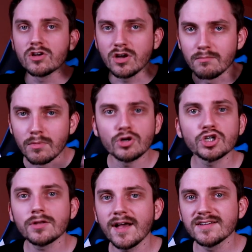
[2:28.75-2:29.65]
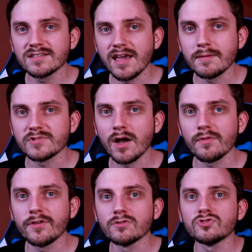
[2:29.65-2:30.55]
commercialized games
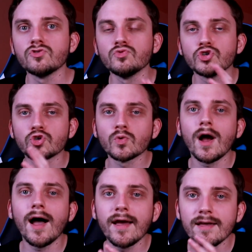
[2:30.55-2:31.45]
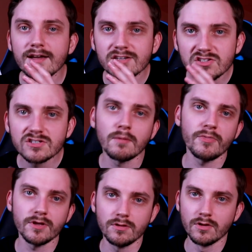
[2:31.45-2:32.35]
out there to try
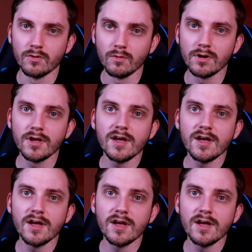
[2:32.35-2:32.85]
something new.